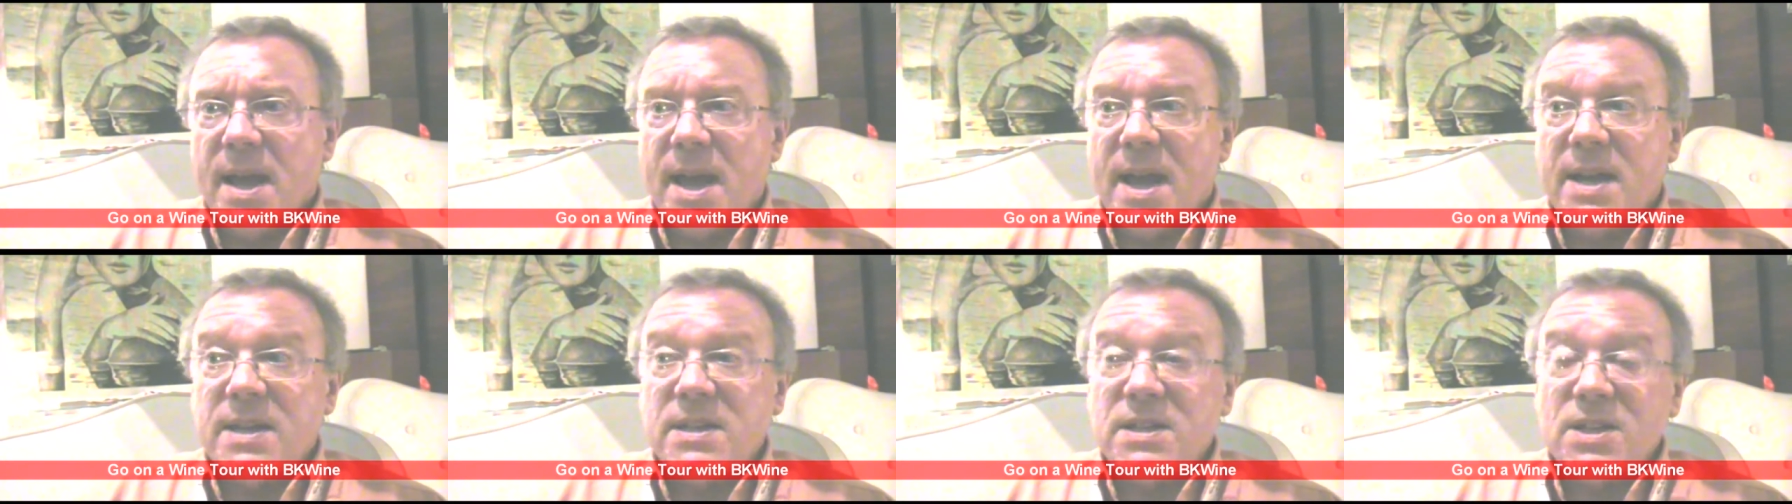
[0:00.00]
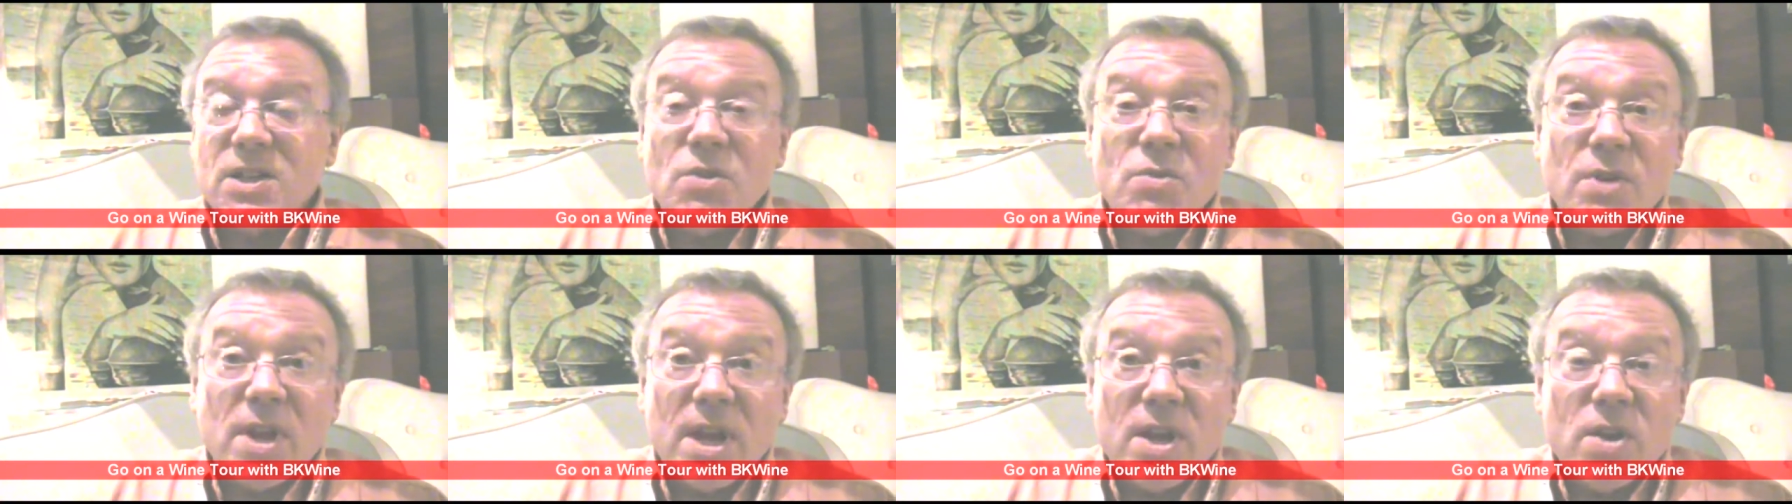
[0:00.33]
And
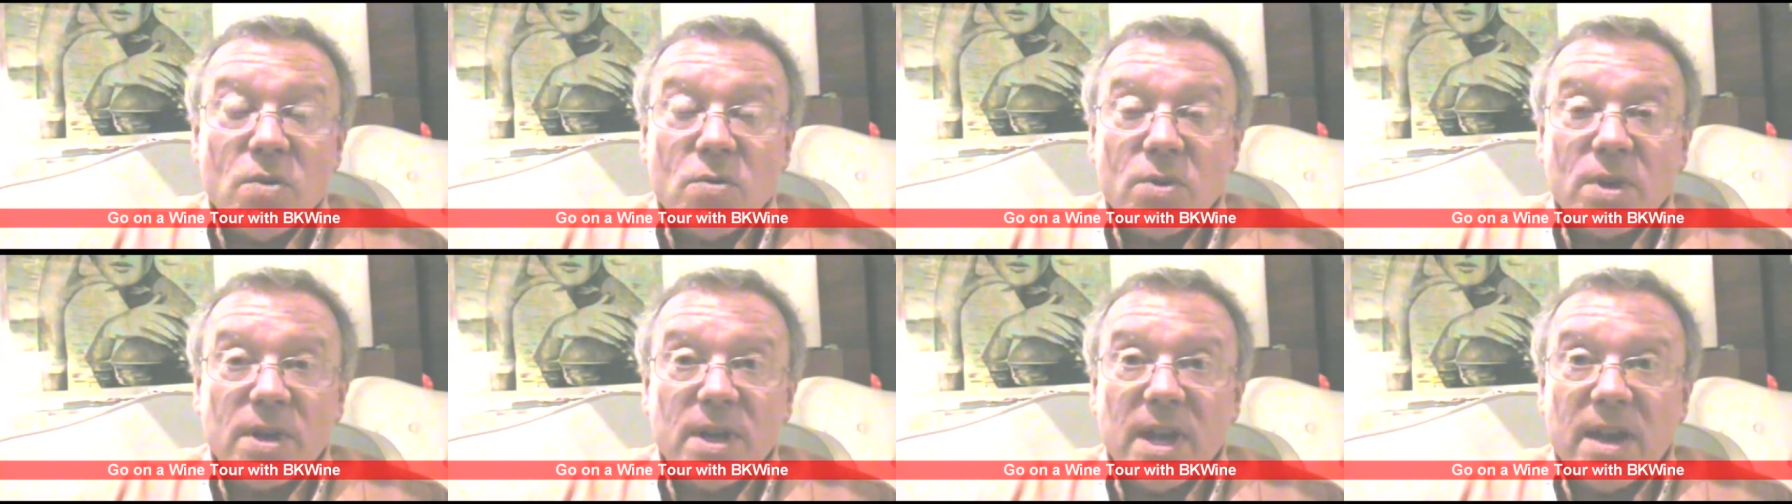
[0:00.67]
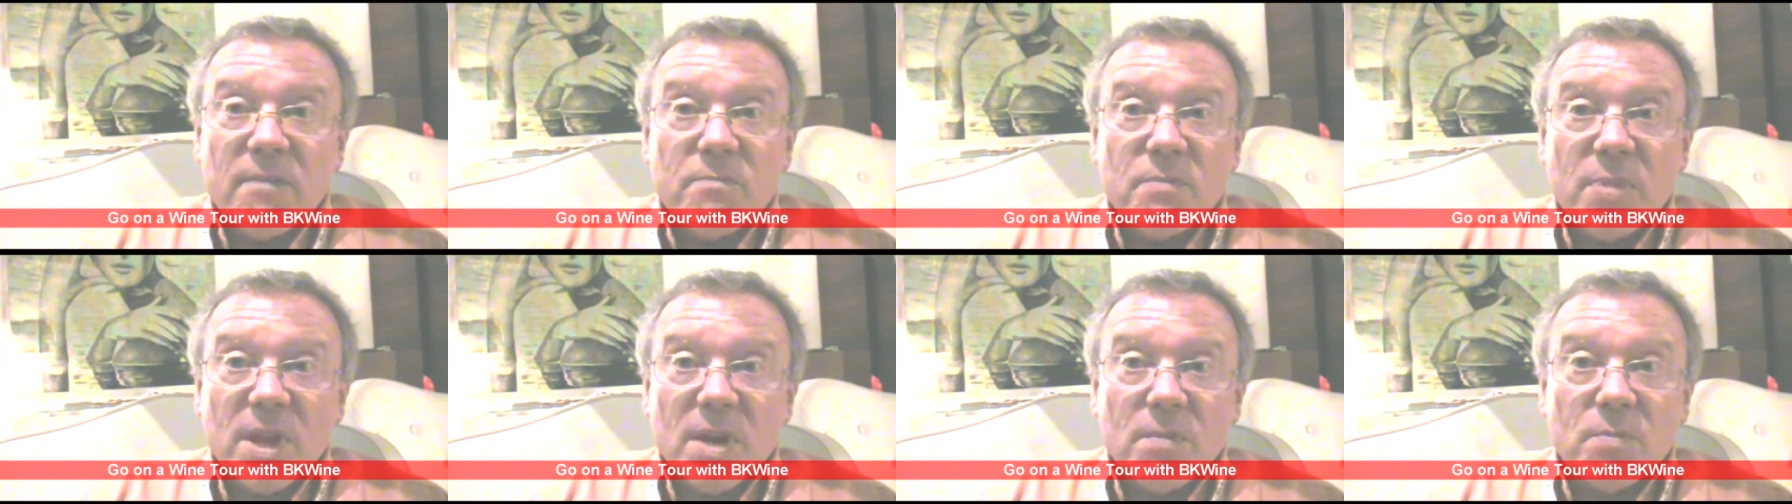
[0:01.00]
you know, you can
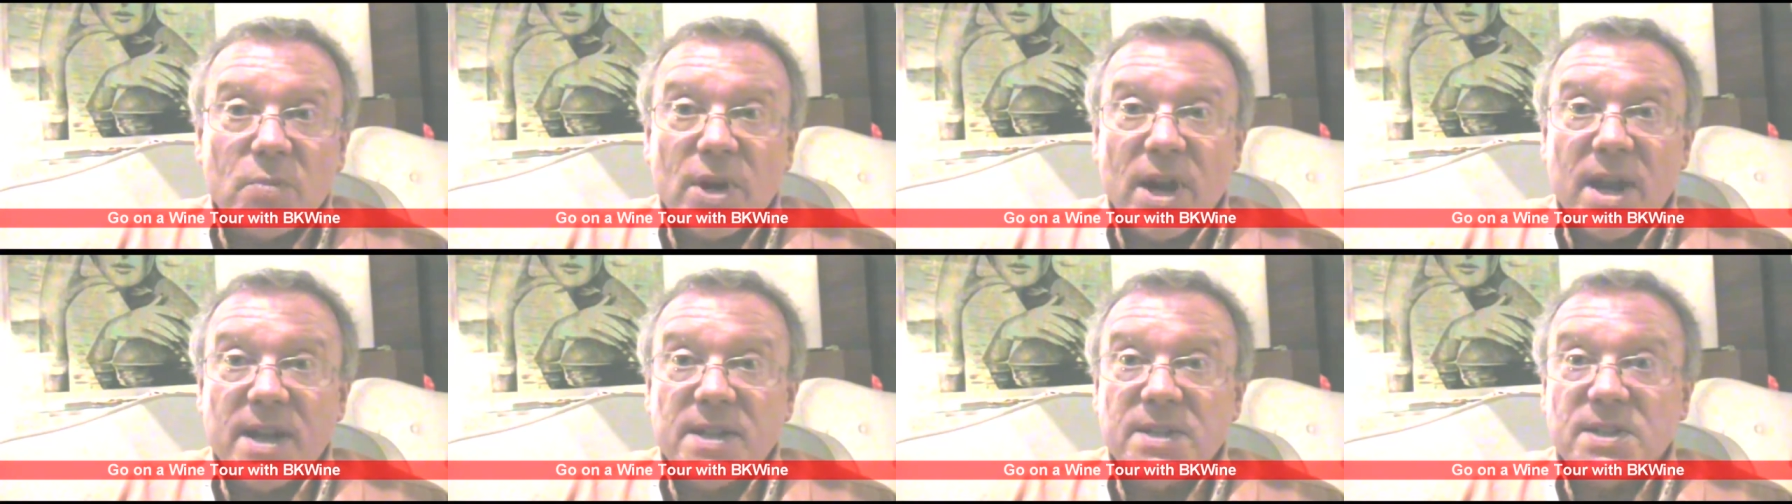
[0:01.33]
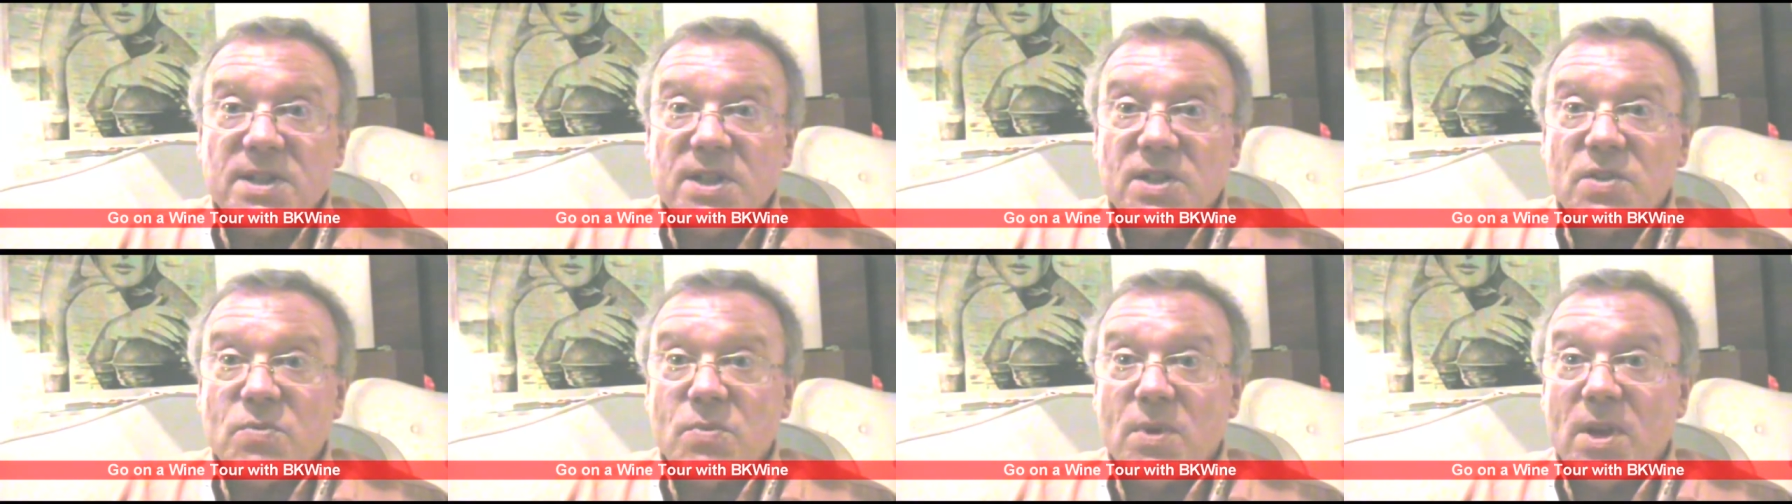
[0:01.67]
have big
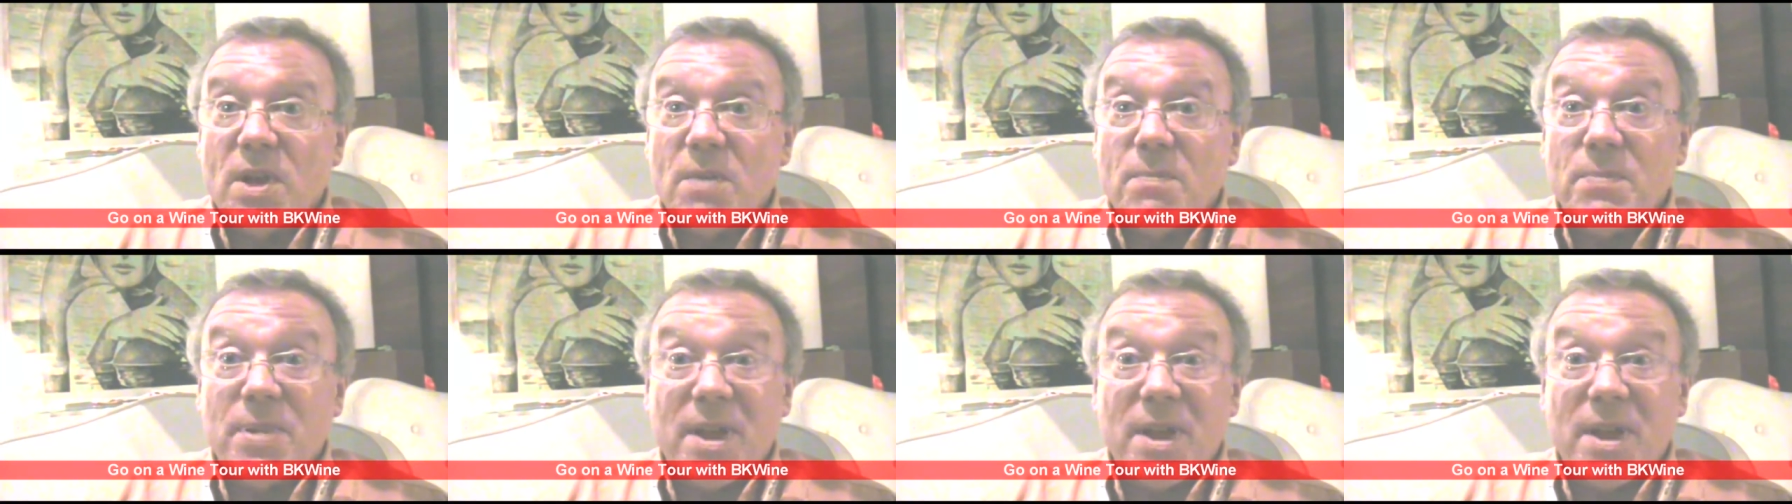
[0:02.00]
brands as well.